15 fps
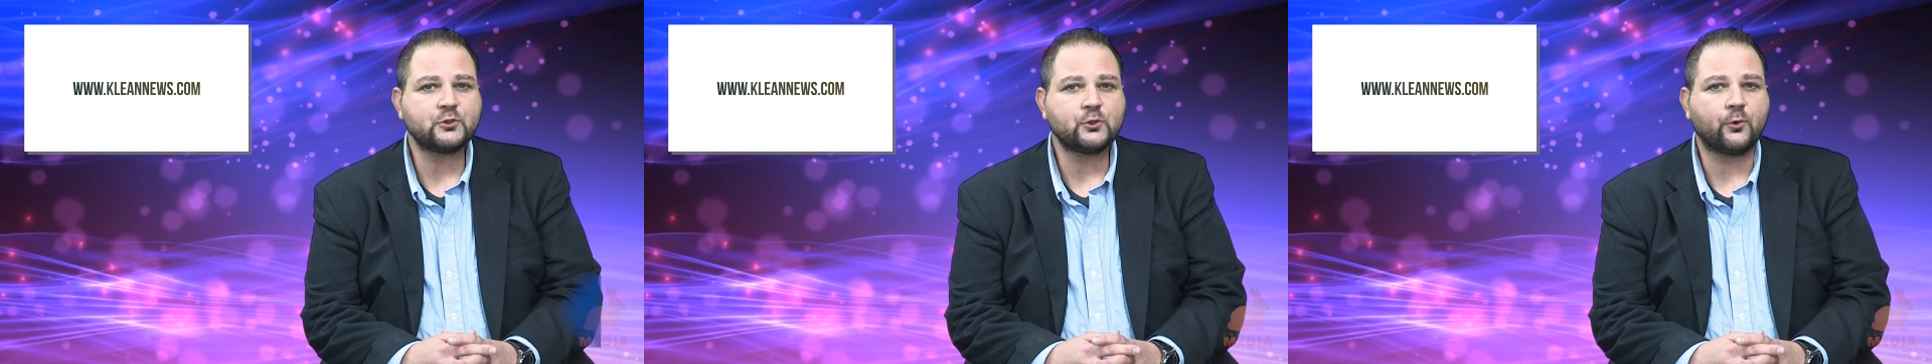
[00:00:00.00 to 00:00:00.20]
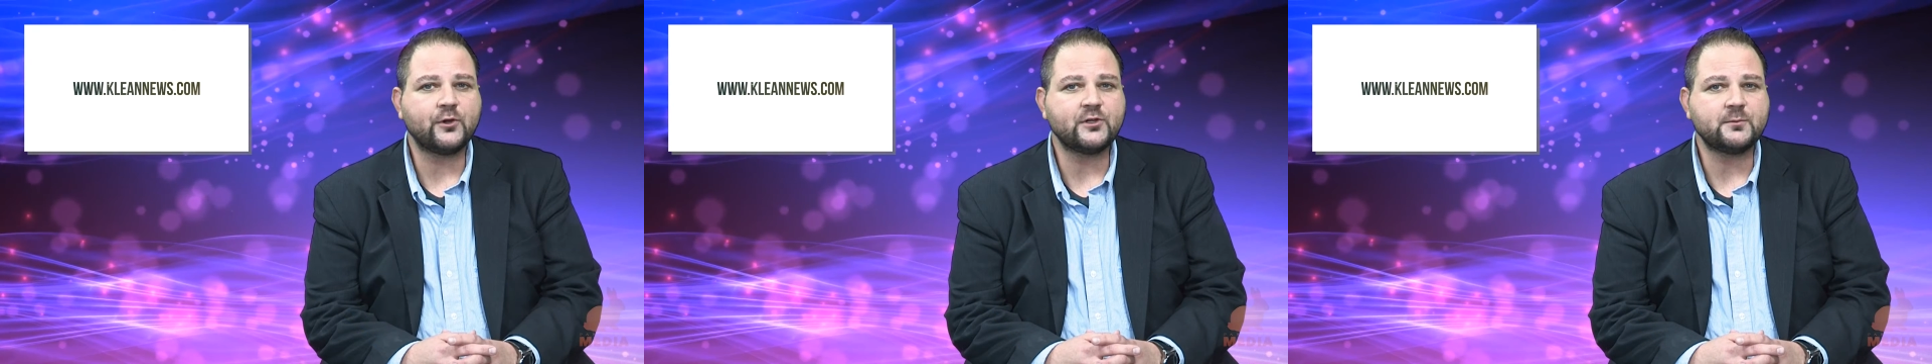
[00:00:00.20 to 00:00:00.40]

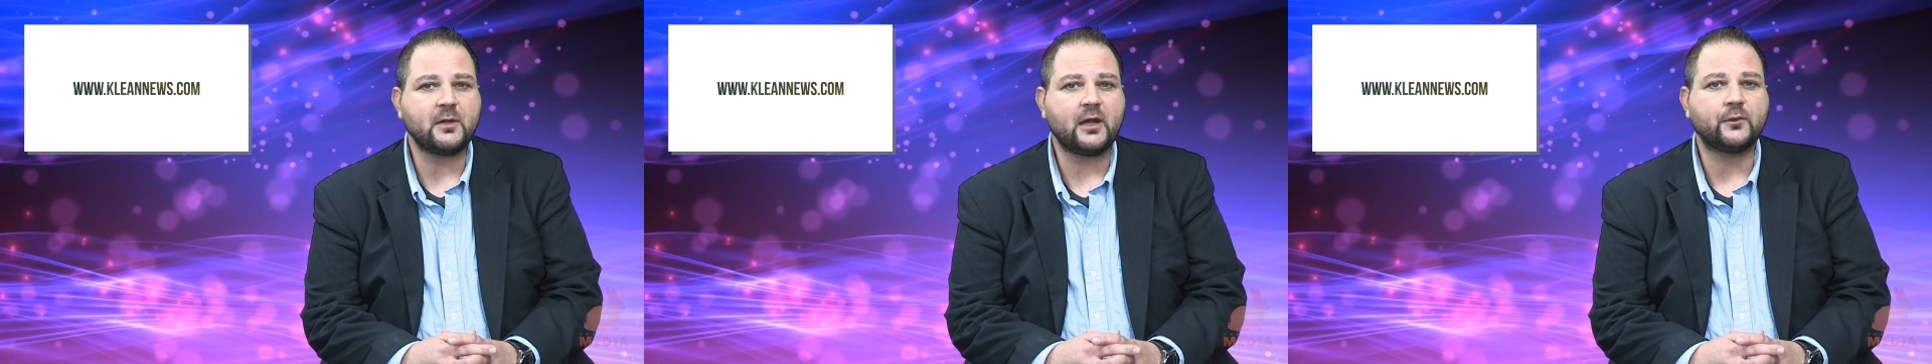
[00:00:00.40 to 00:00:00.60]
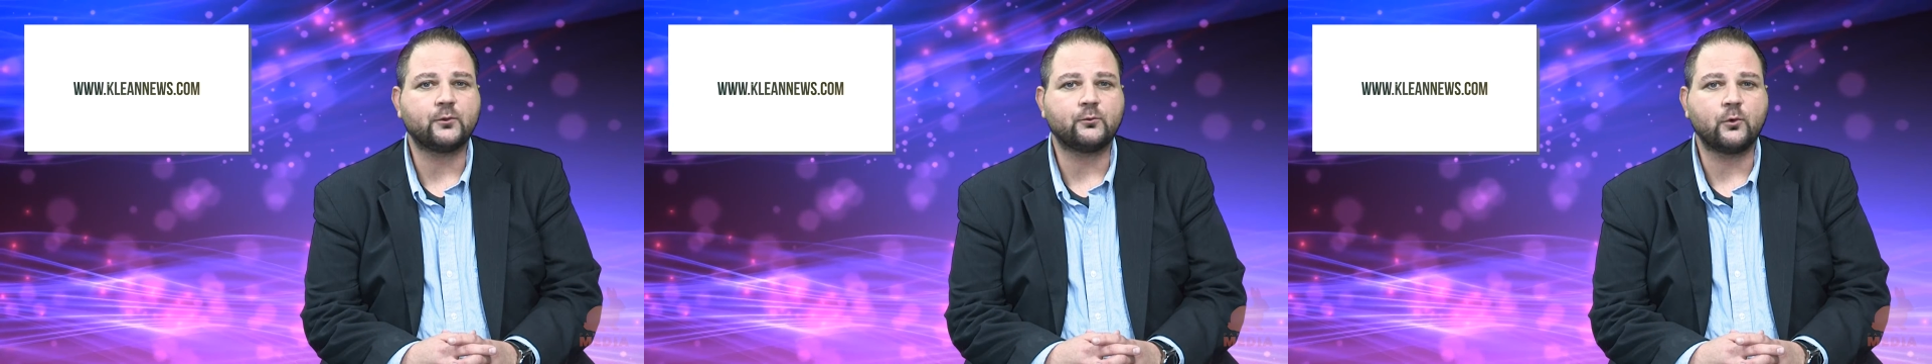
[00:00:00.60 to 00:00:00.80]
stories
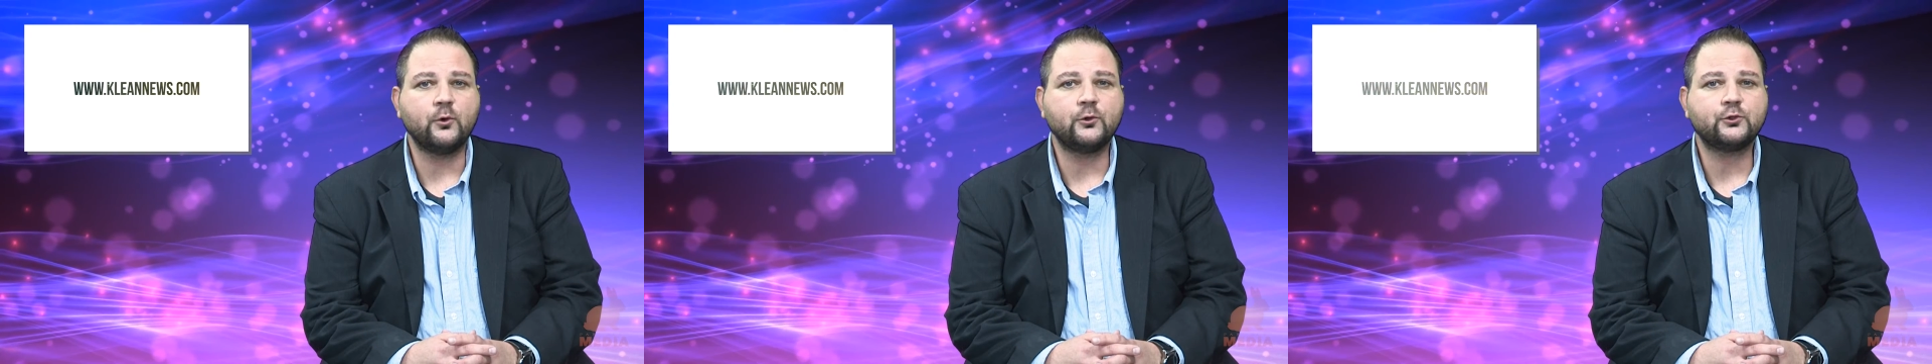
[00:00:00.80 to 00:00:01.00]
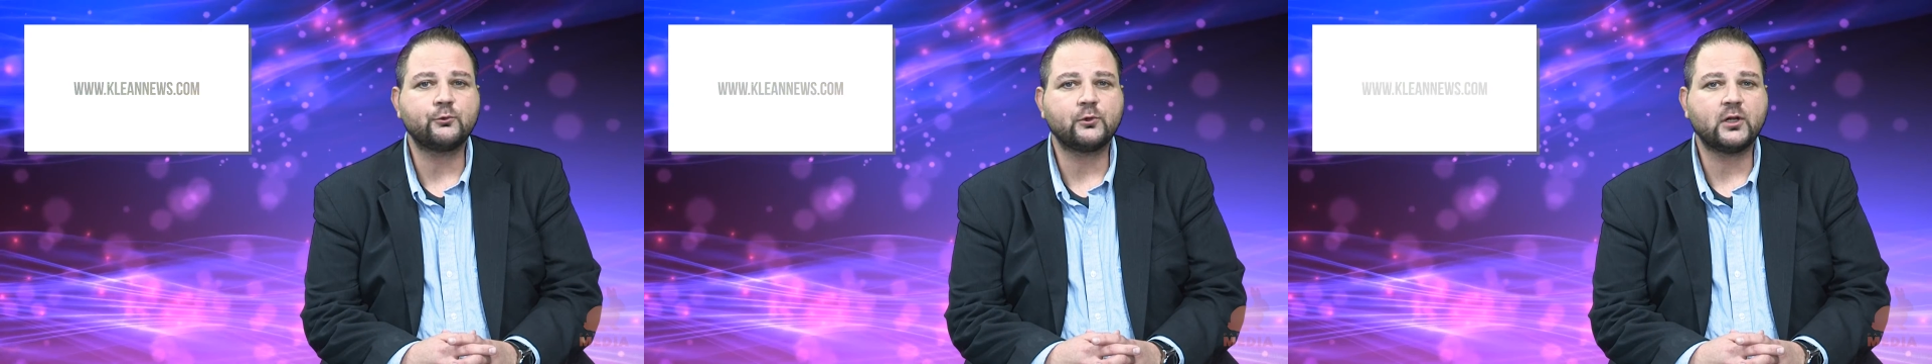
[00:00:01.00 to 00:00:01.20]
about the
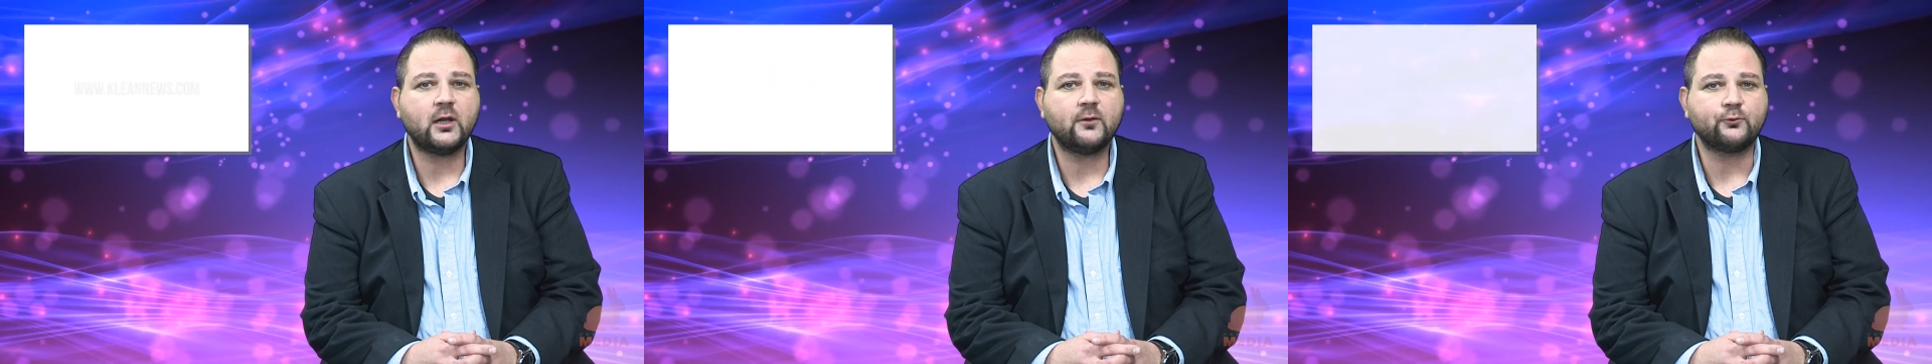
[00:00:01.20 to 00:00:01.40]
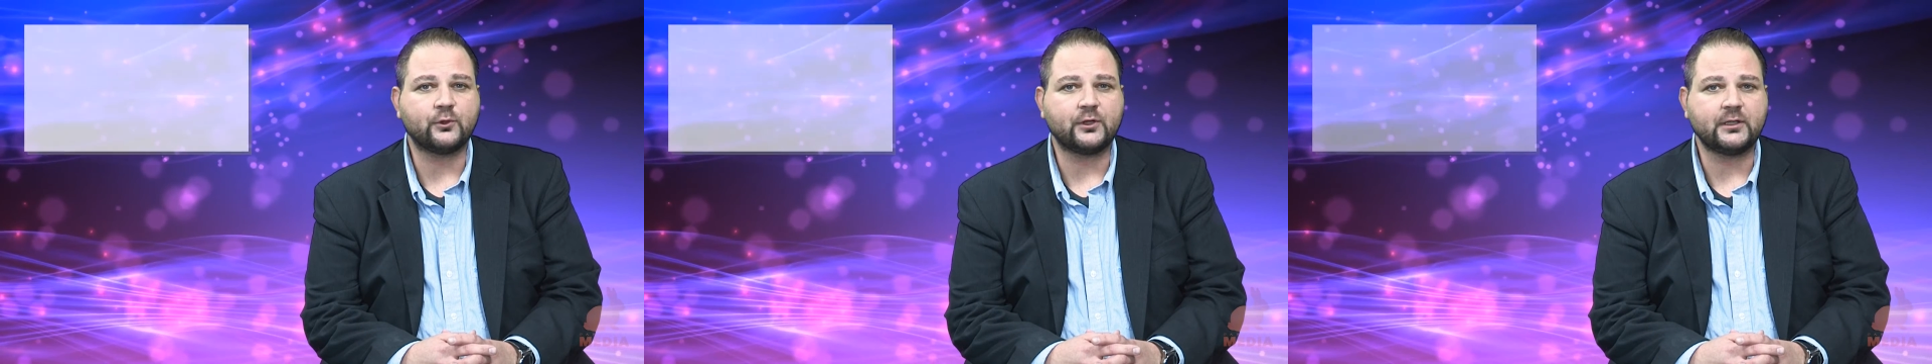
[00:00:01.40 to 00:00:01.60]
road to
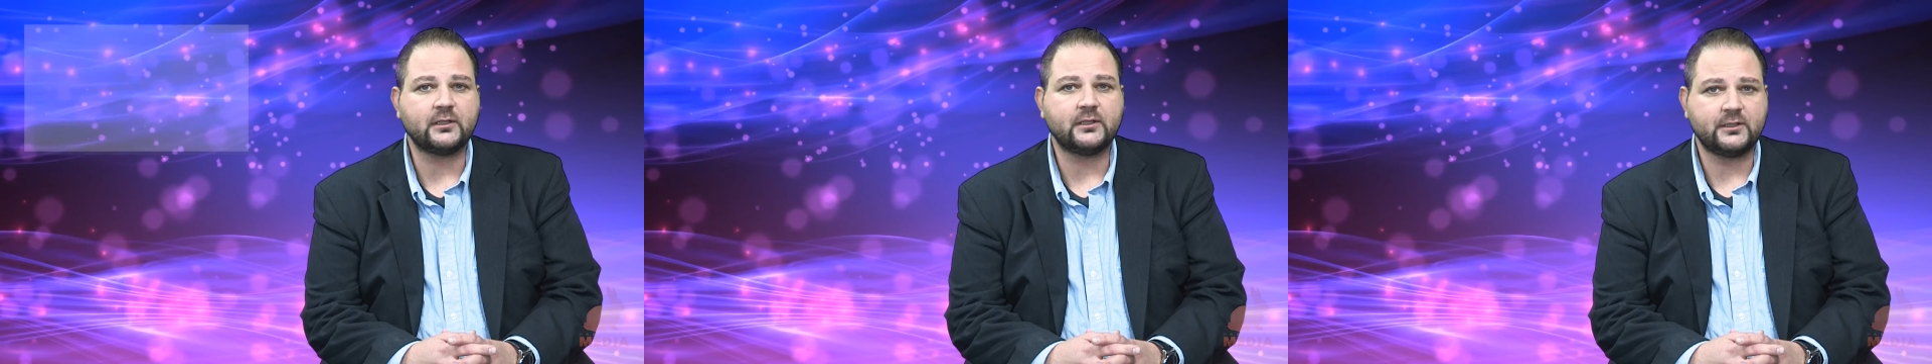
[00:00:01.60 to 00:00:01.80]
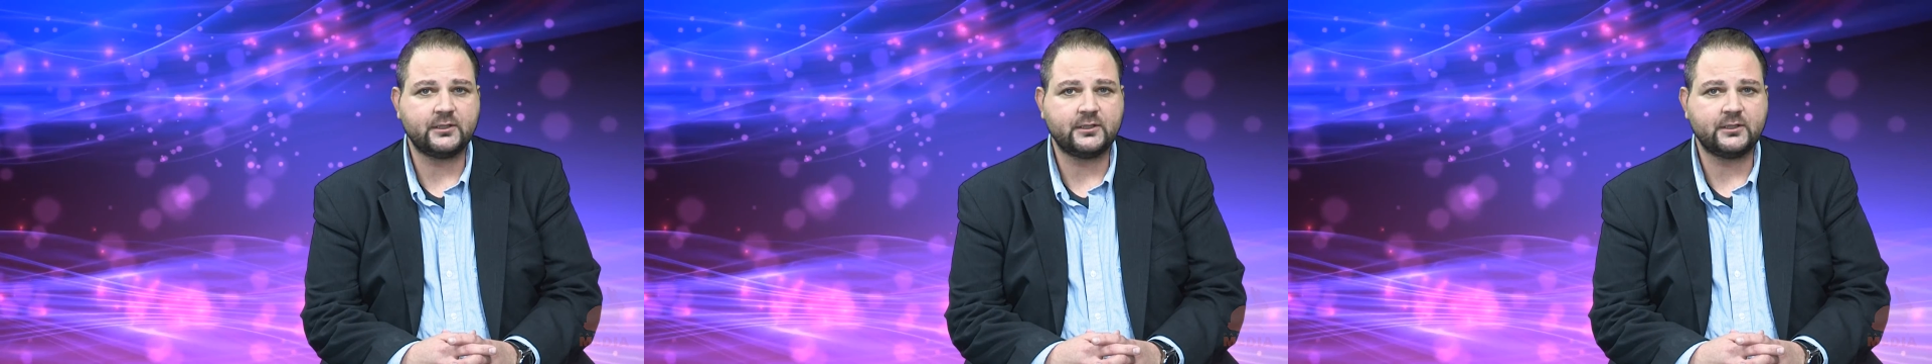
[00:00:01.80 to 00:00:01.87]
recovery in